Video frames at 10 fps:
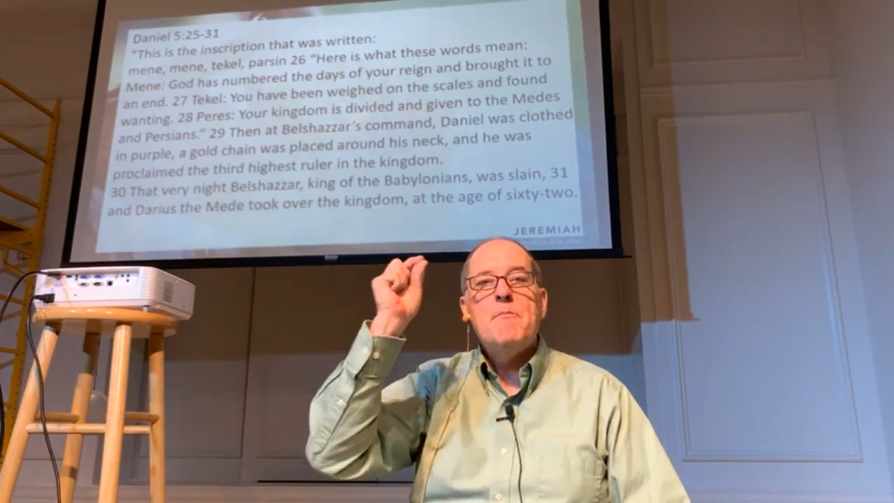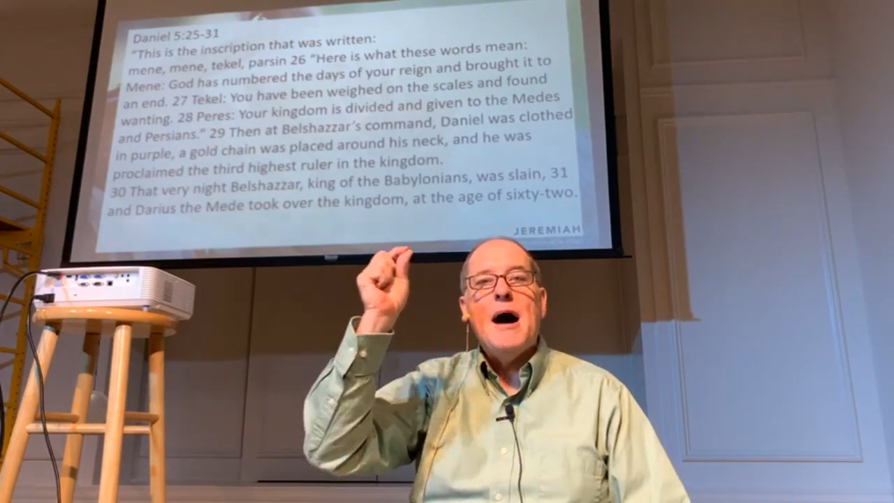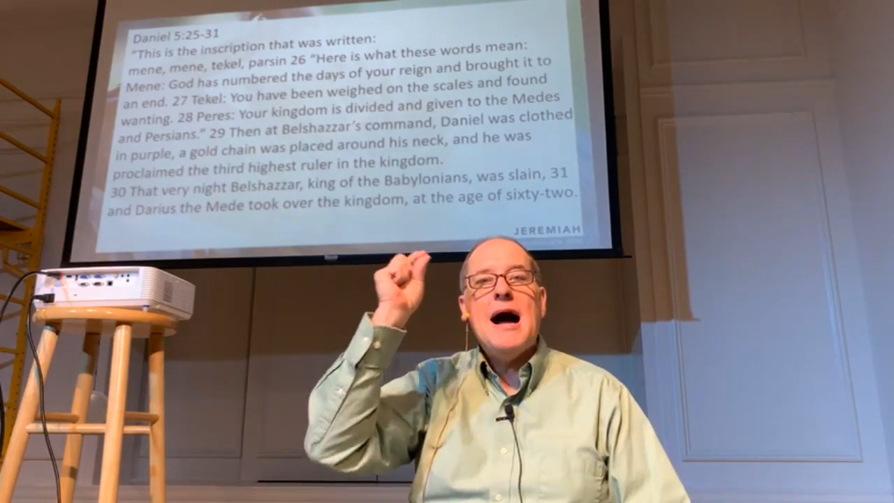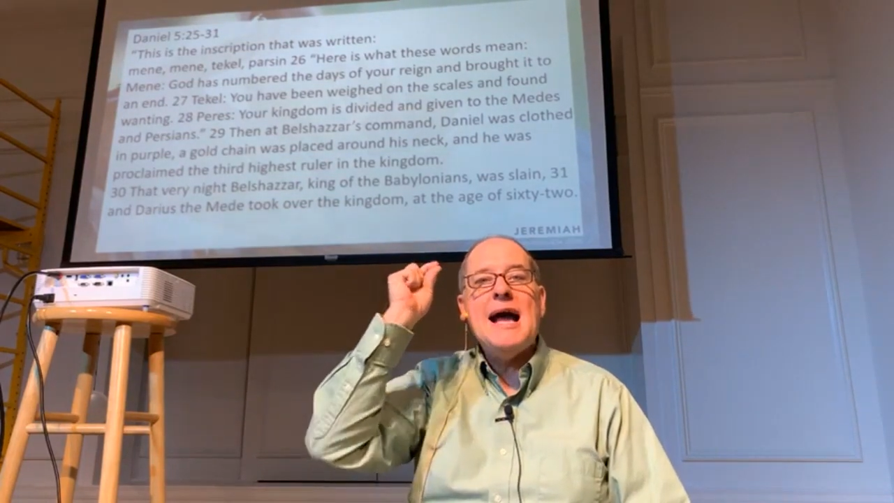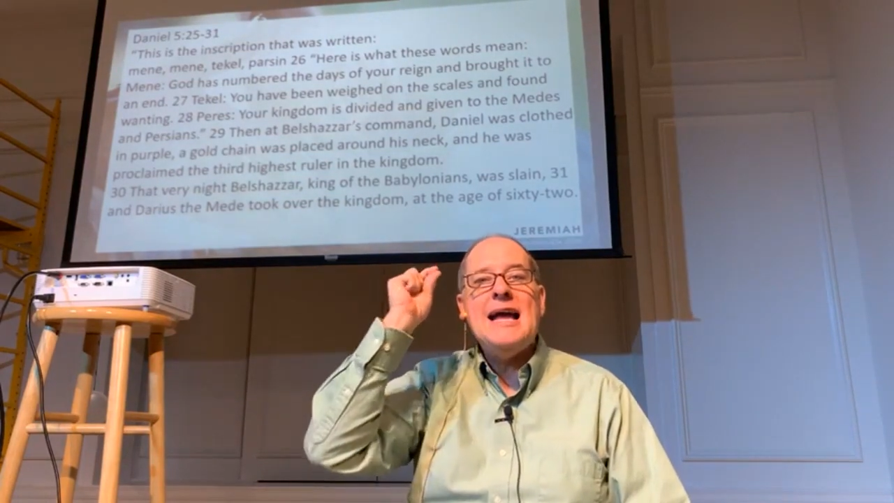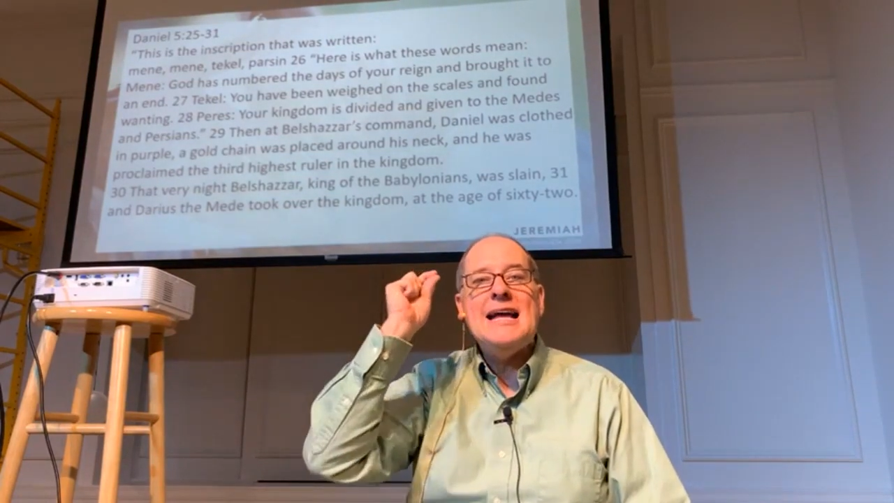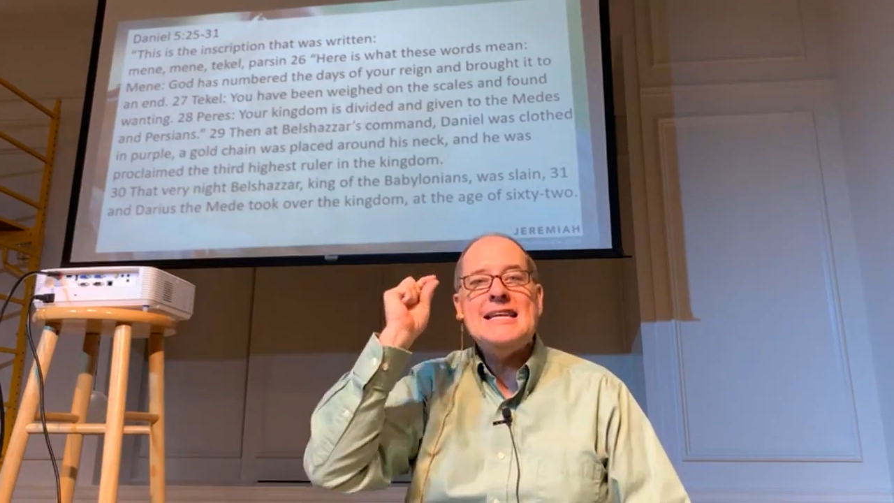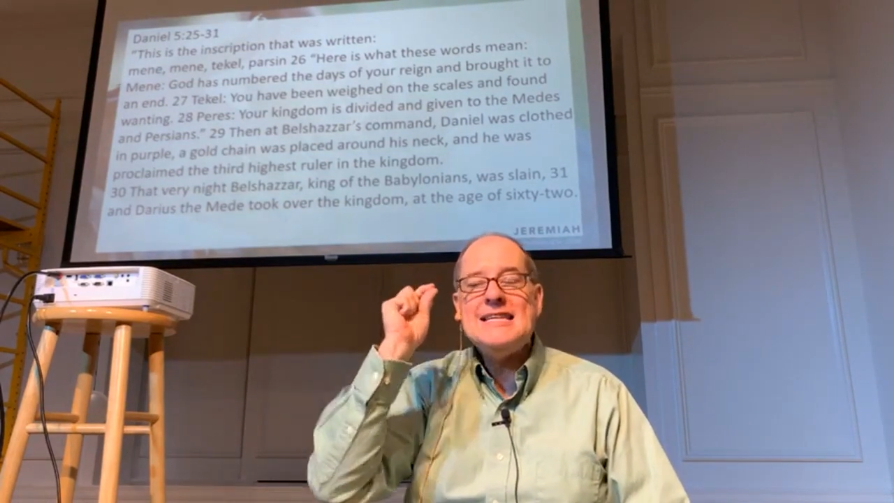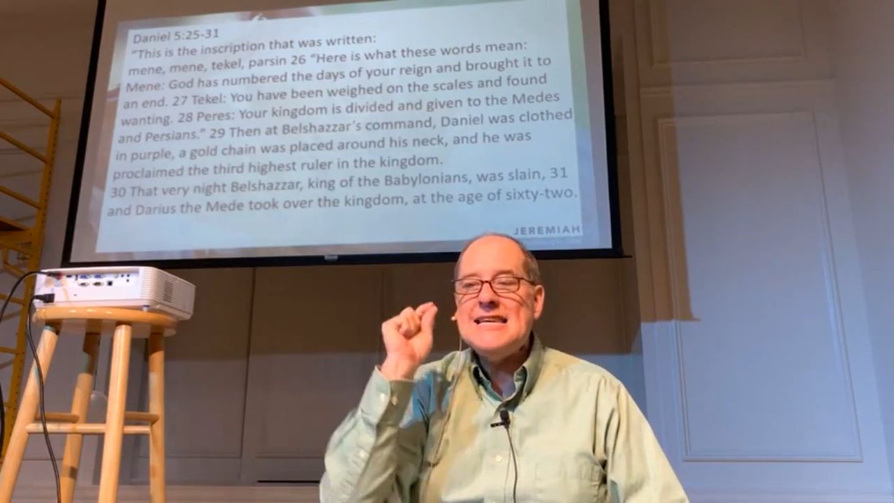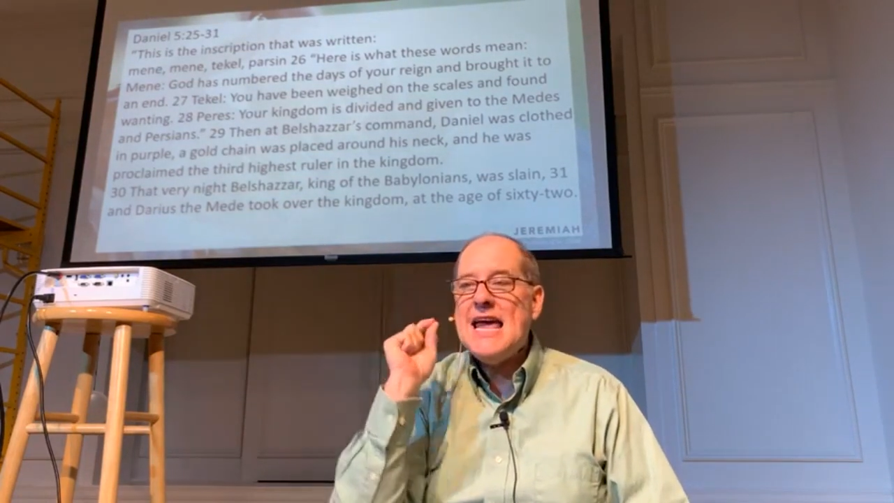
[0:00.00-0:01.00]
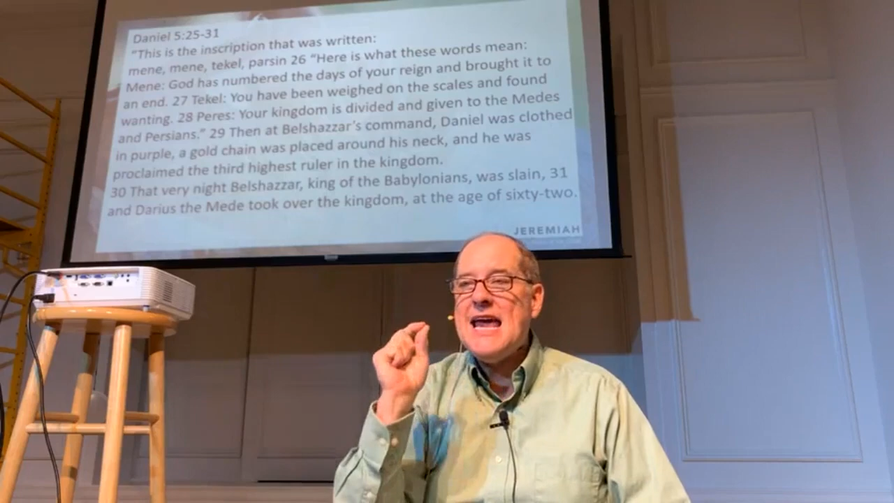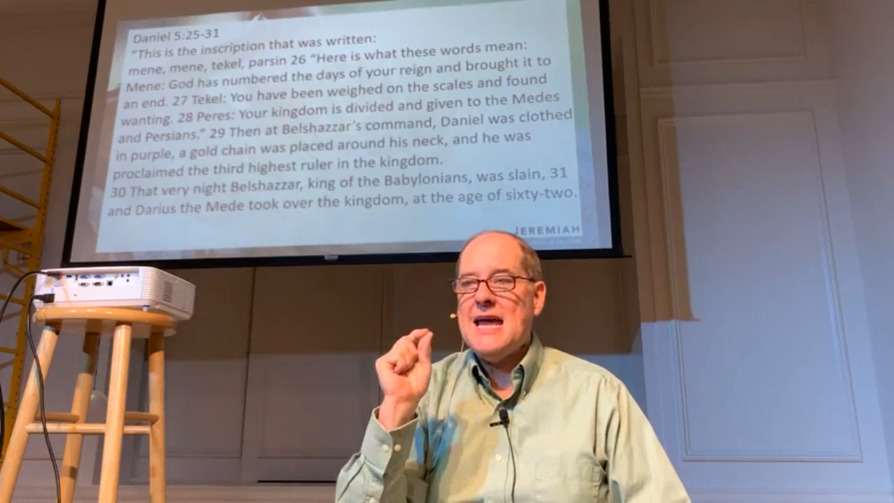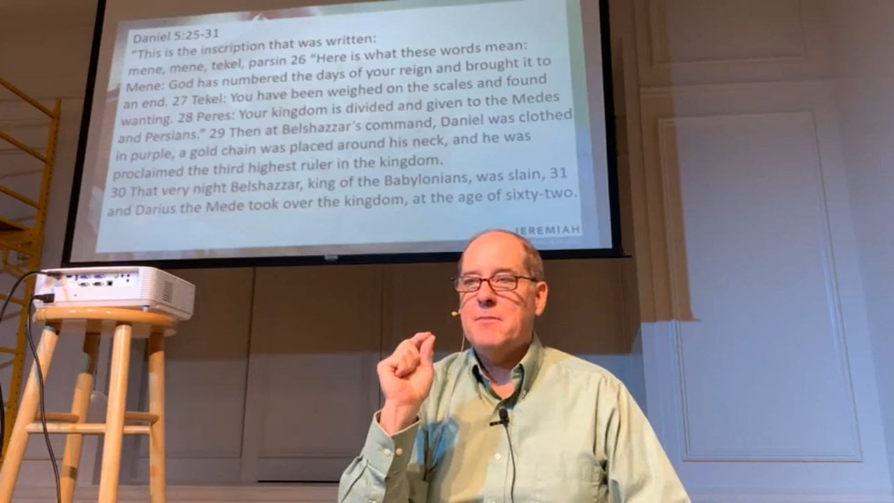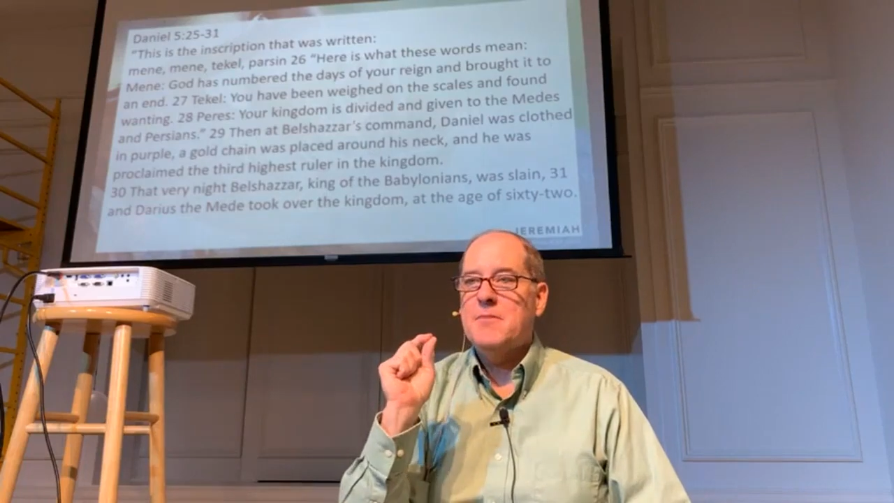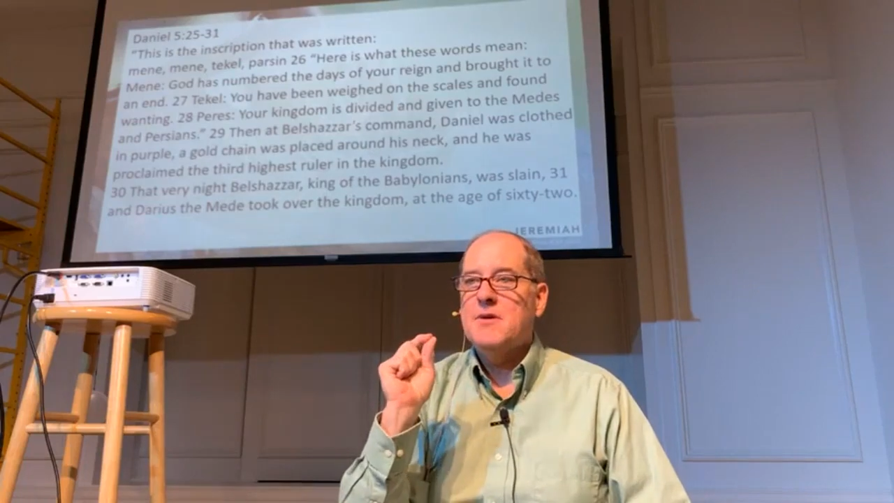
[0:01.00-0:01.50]
by
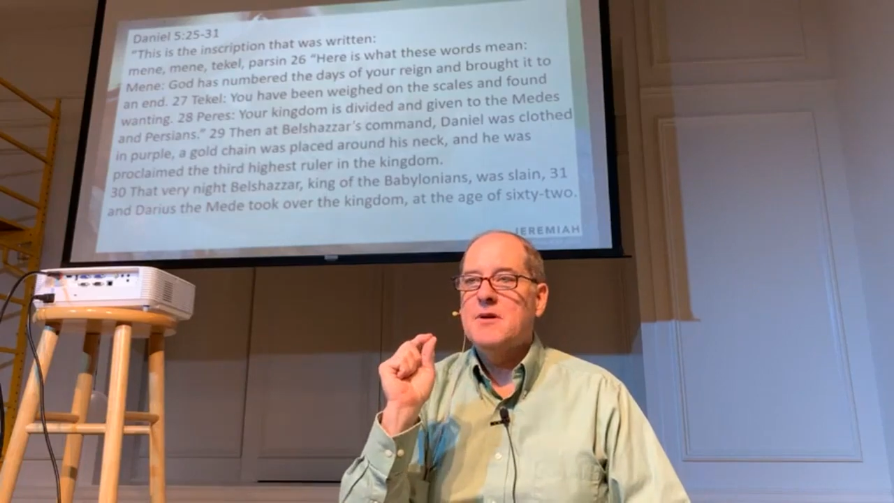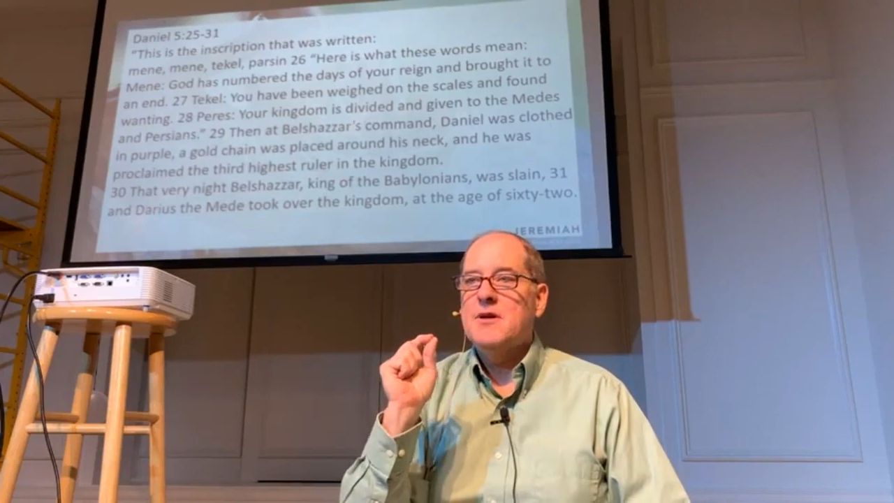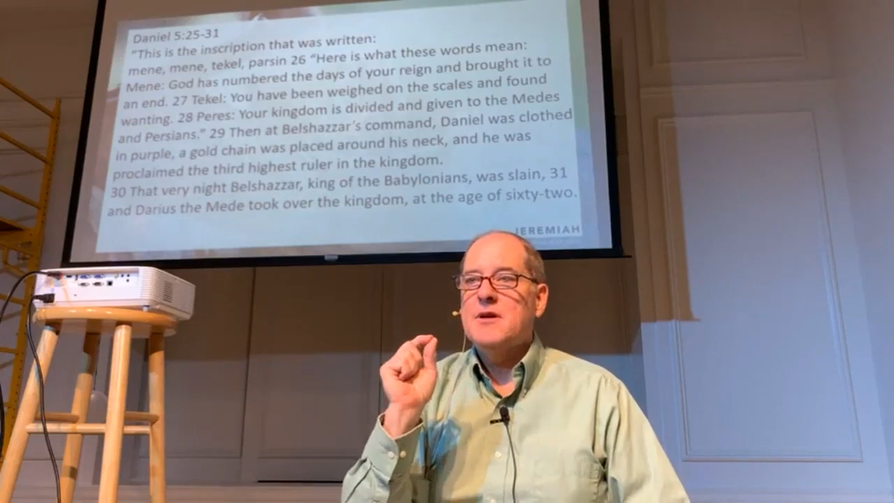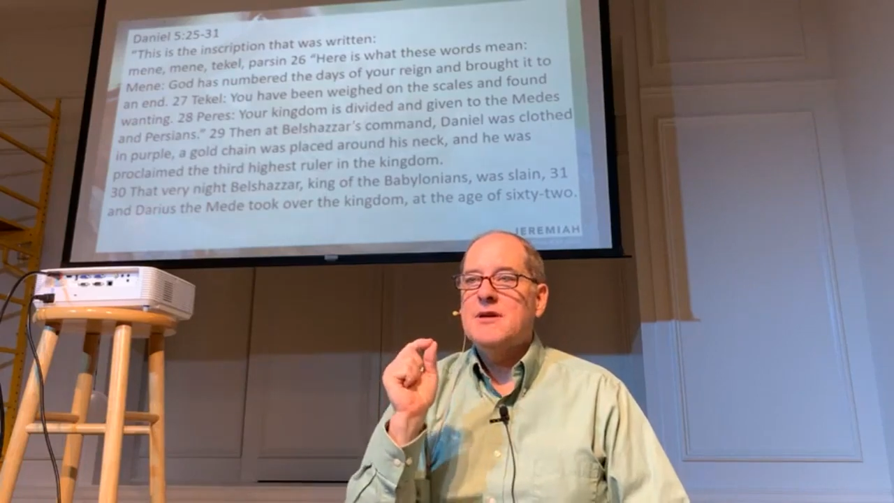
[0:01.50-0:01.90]
name.